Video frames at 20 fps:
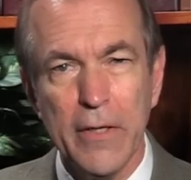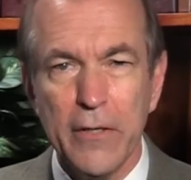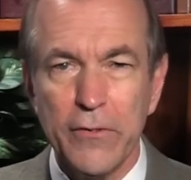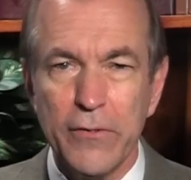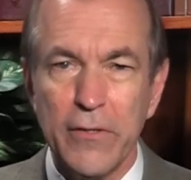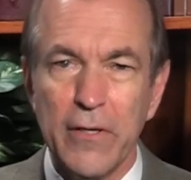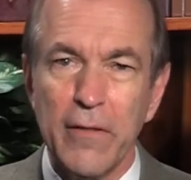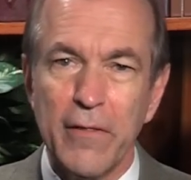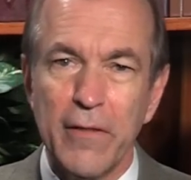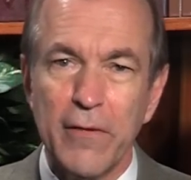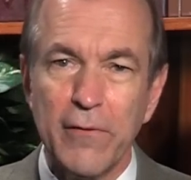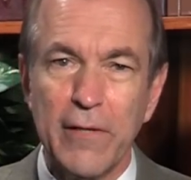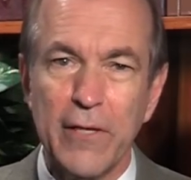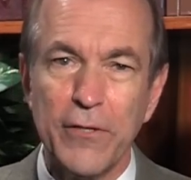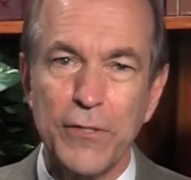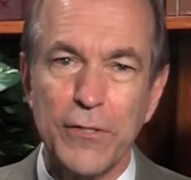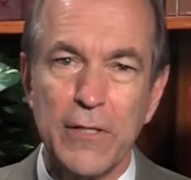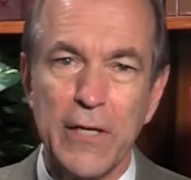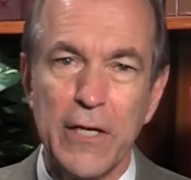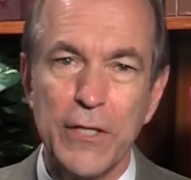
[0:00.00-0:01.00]
See, this
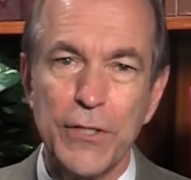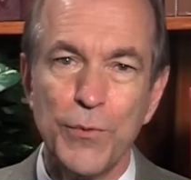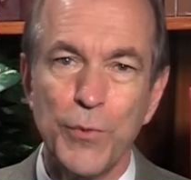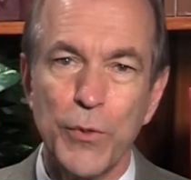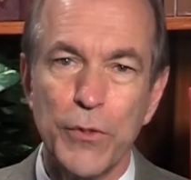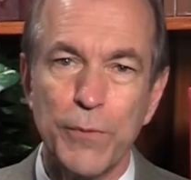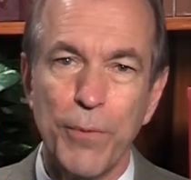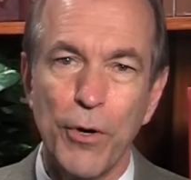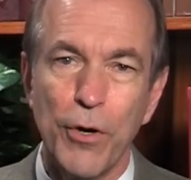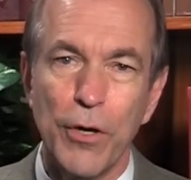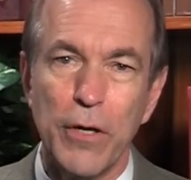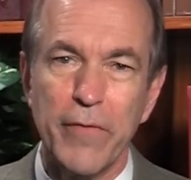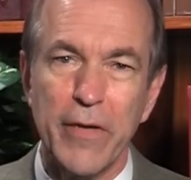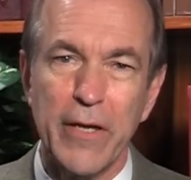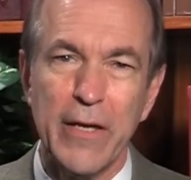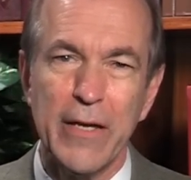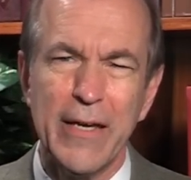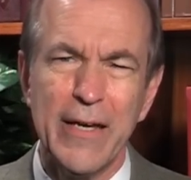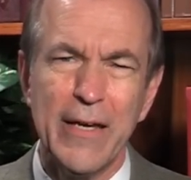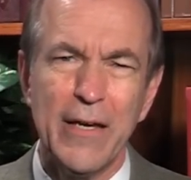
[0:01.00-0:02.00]
legislation was part of
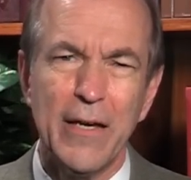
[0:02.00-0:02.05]
a,